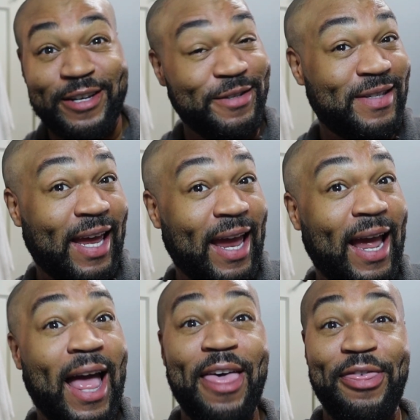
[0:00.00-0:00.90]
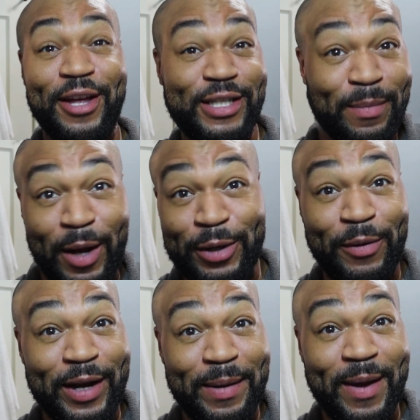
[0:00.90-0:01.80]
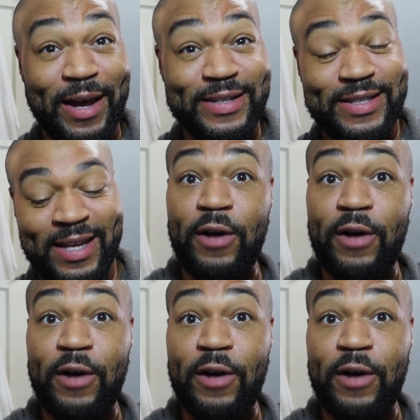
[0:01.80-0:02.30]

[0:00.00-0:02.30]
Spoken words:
using the Tamanu honey mask.